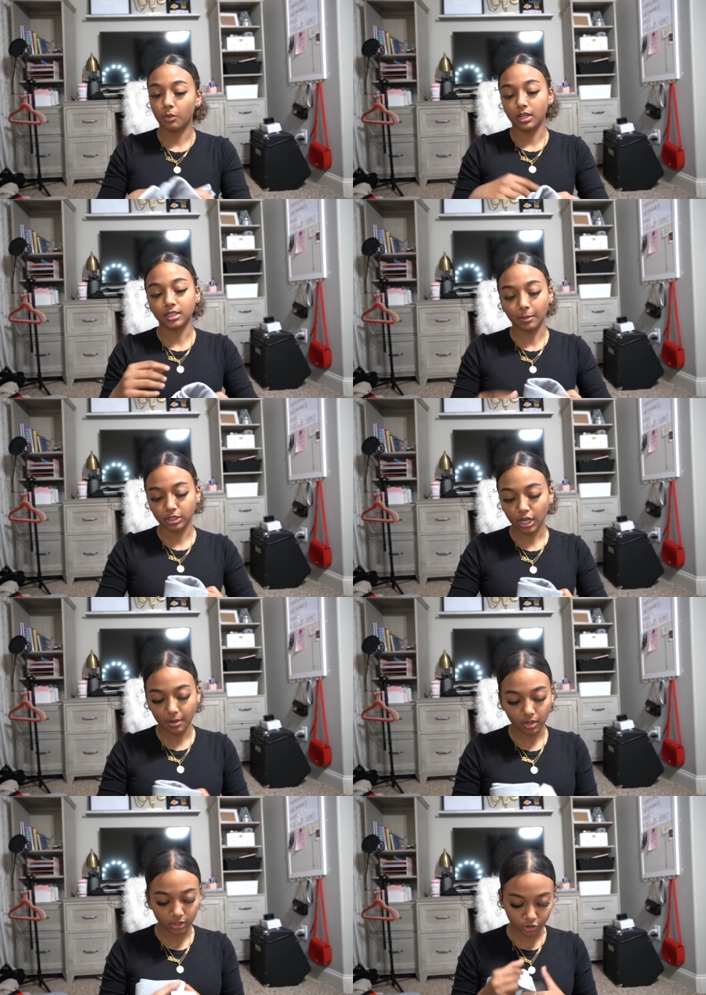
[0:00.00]
ones. I'm gonna try
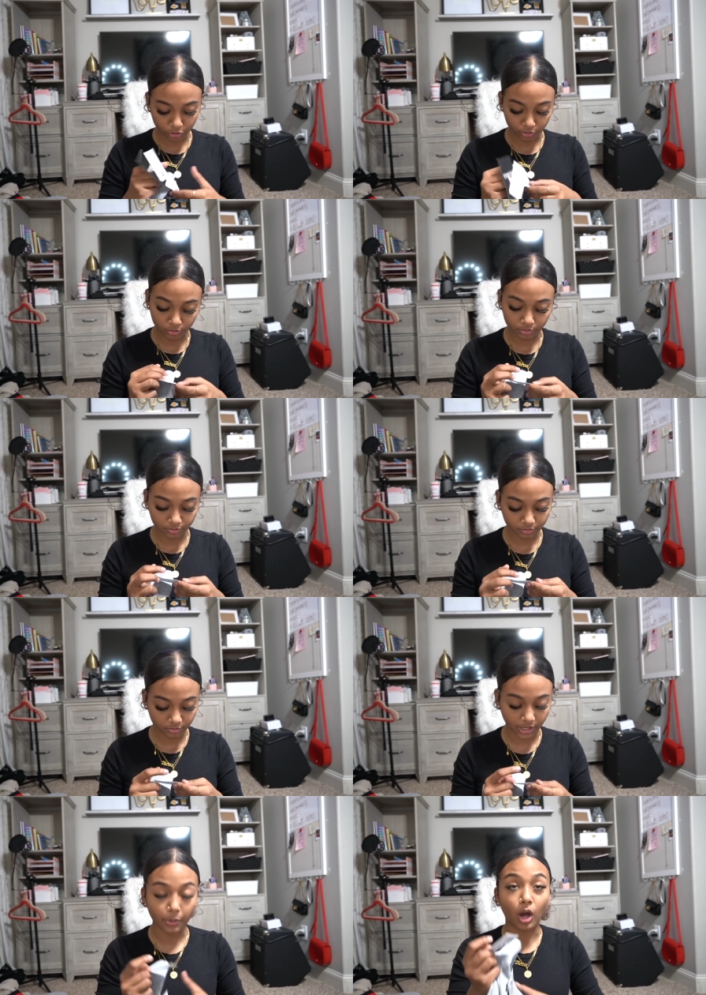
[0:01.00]
them on too.
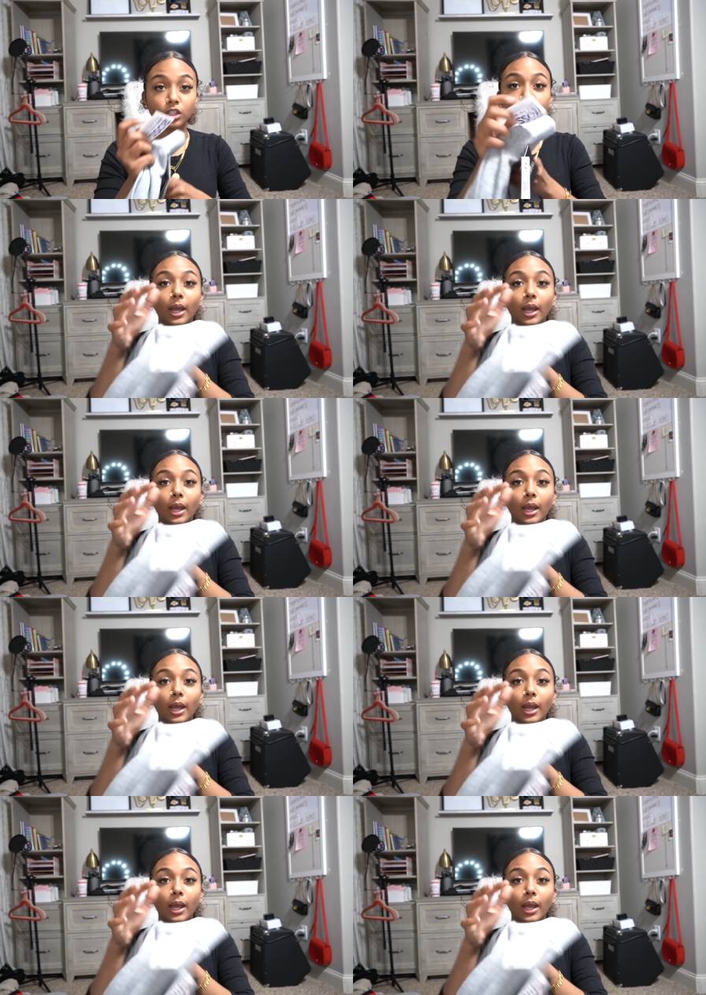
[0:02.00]
They were also